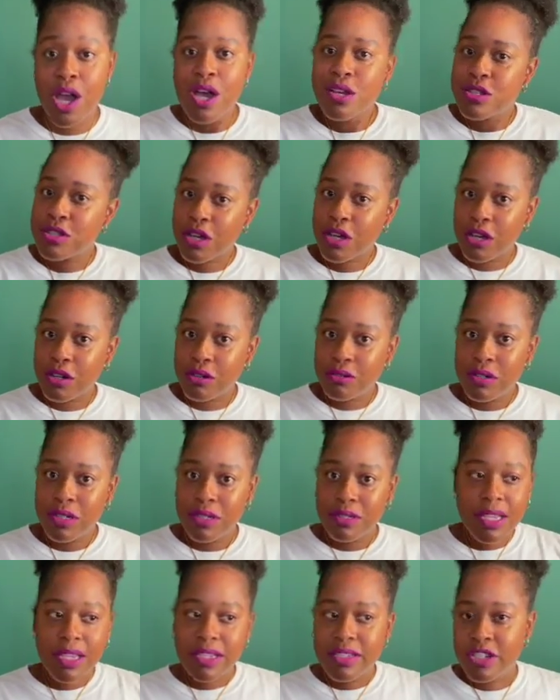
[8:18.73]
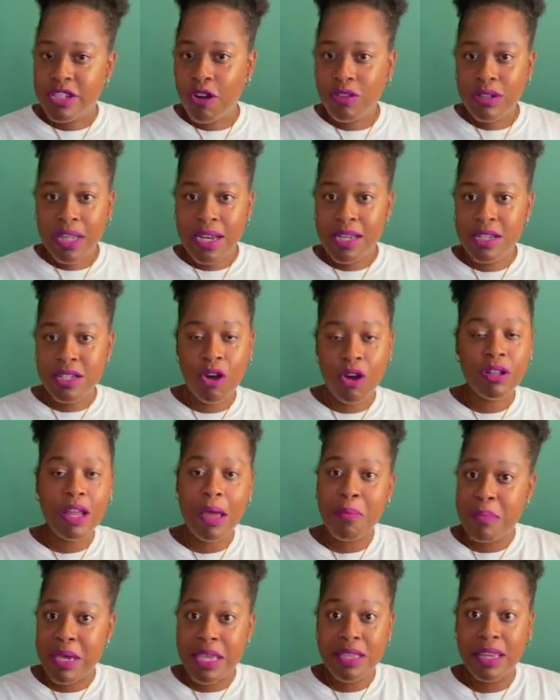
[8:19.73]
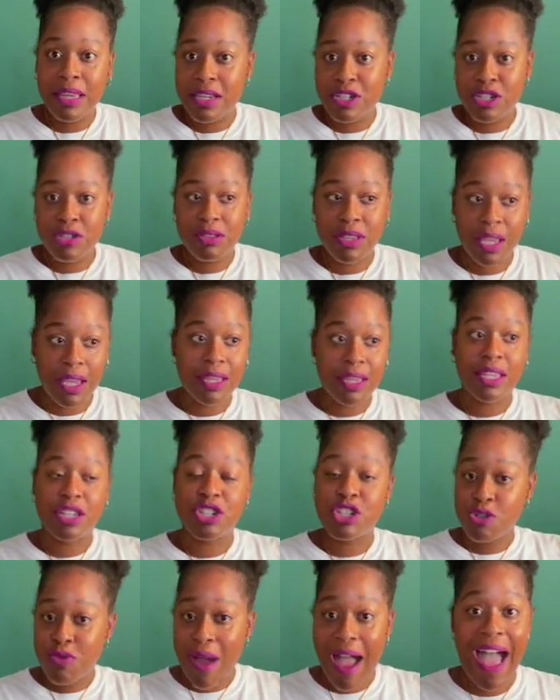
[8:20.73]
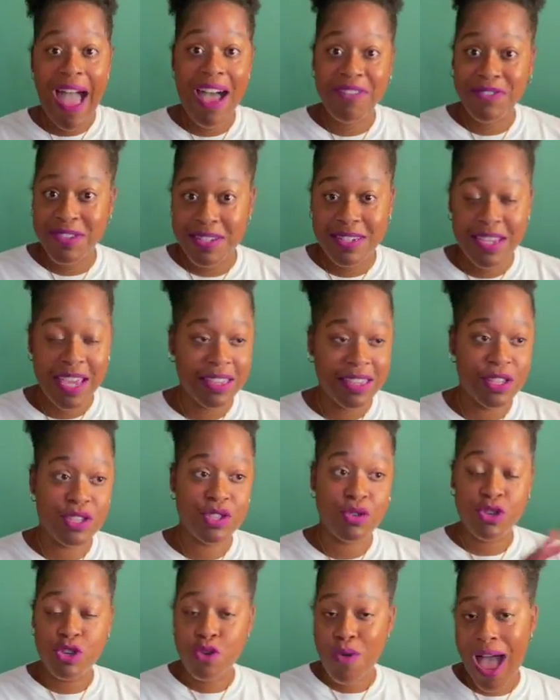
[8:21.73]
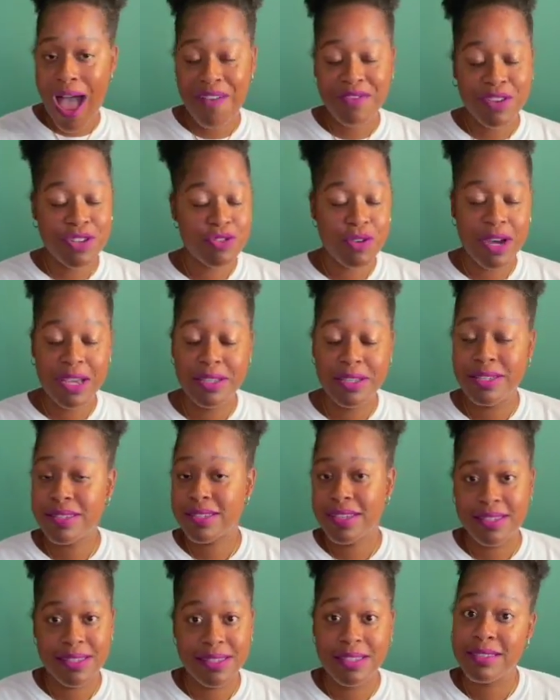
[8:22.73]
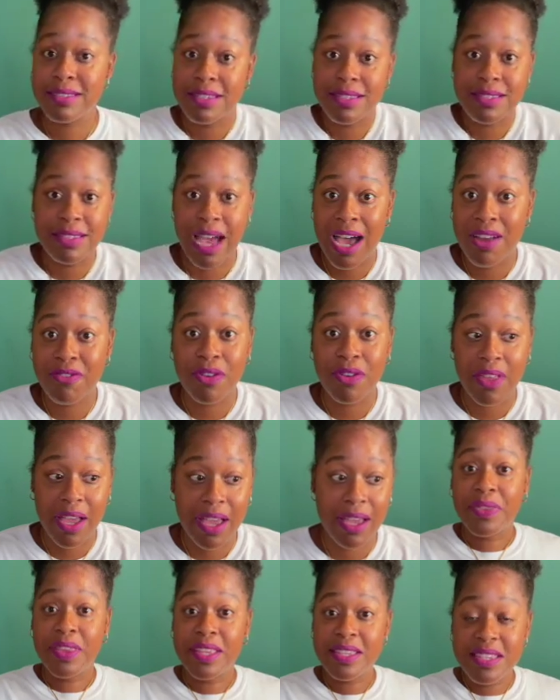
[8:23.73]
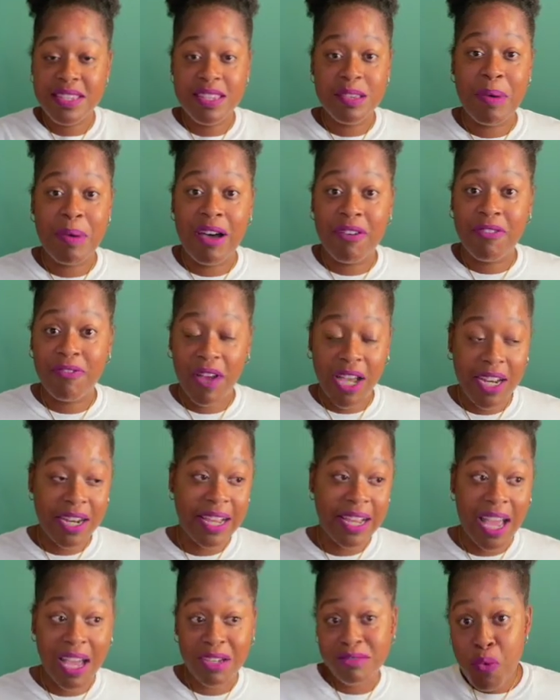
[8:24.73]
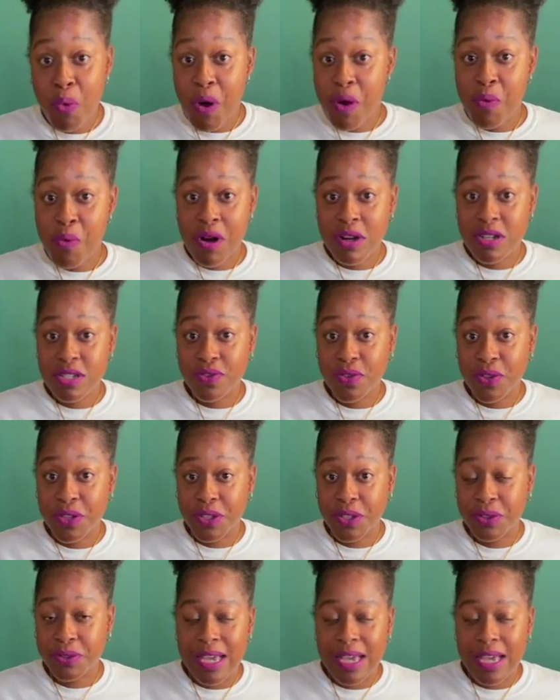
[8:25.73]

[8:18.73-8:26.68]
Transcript: So don't let me let you think that you have to take this or you have to try this, because this is not for that. This is about finding out what works for you.